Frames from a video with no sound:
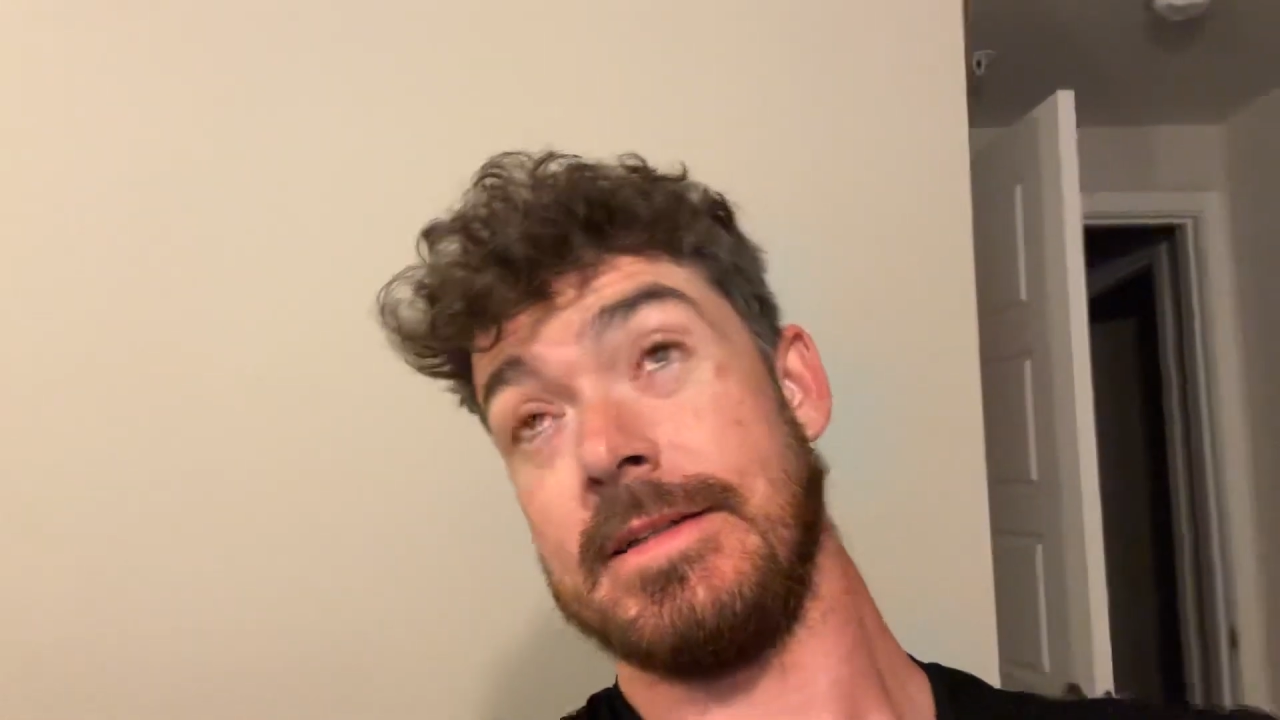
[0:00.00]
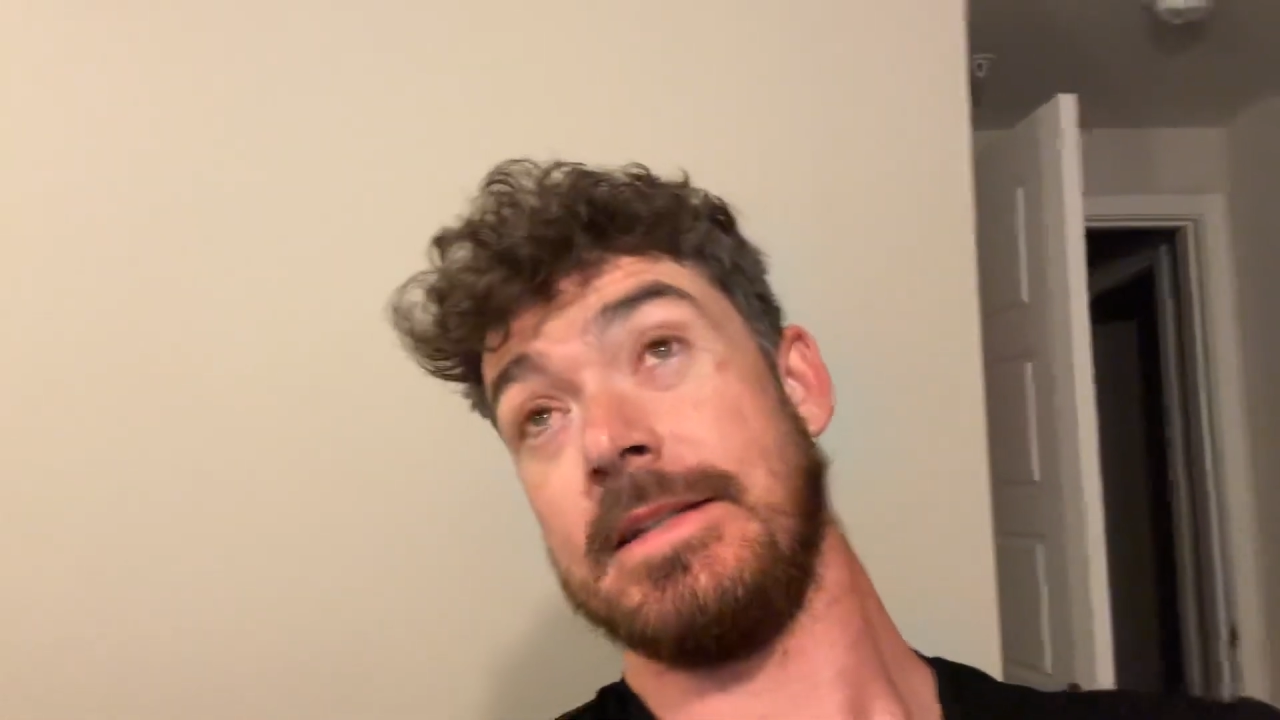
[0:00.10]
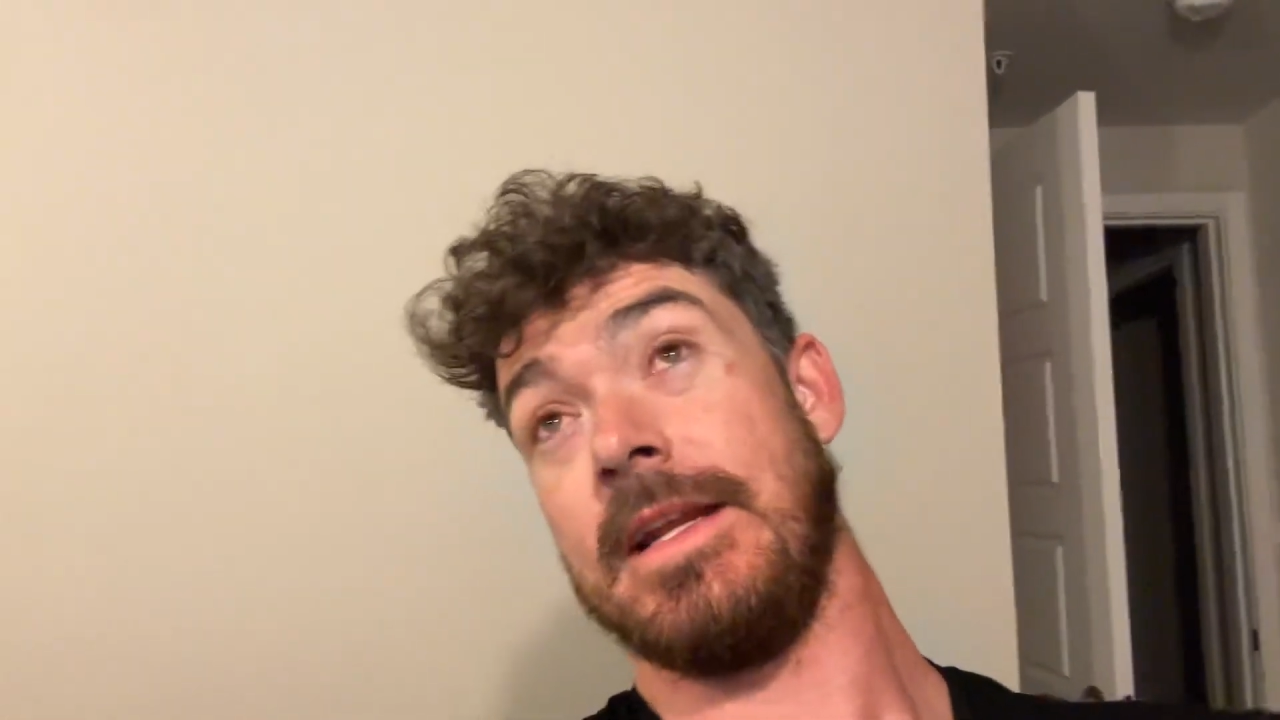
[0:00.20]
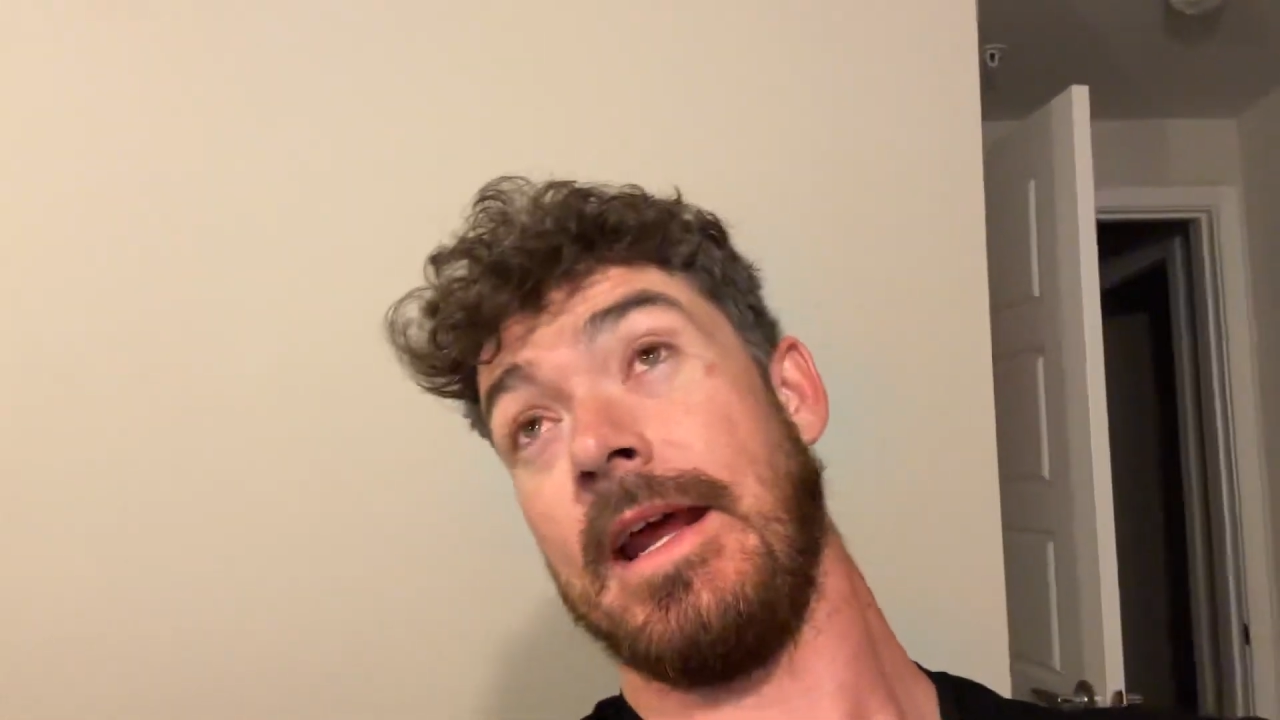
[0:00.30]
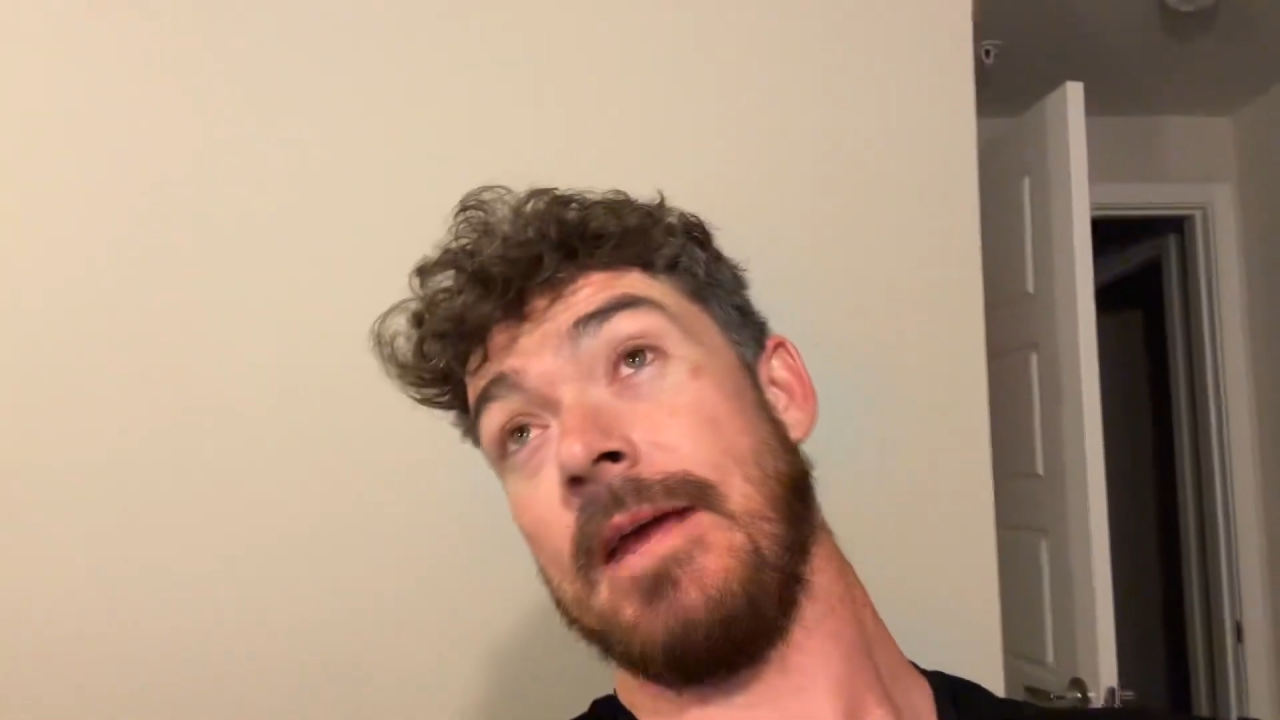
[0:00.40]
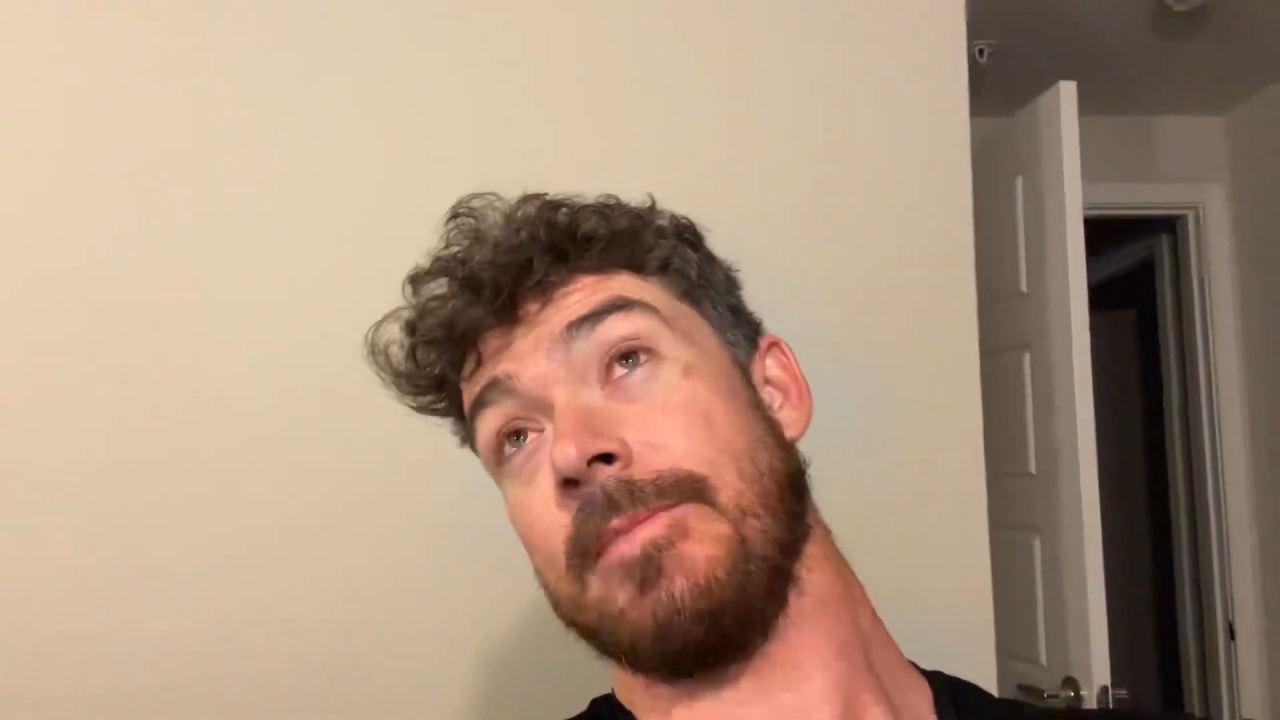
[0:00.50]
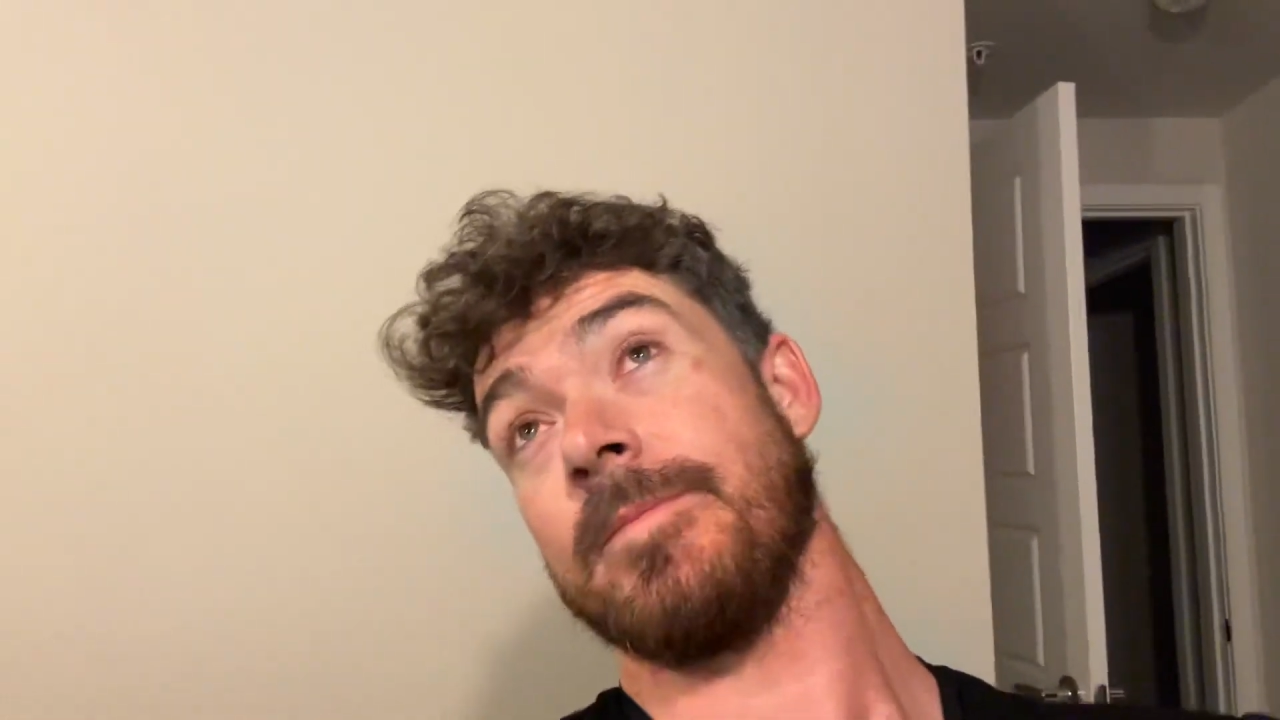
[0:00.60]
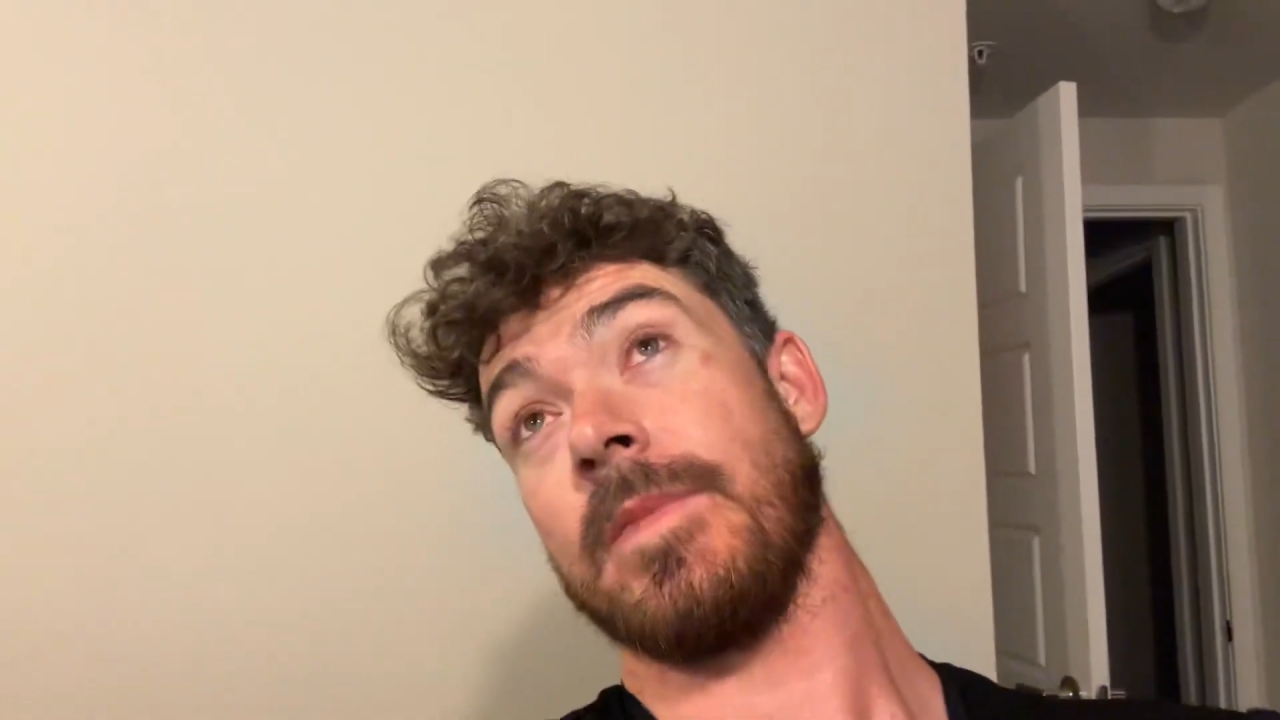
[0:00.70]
today.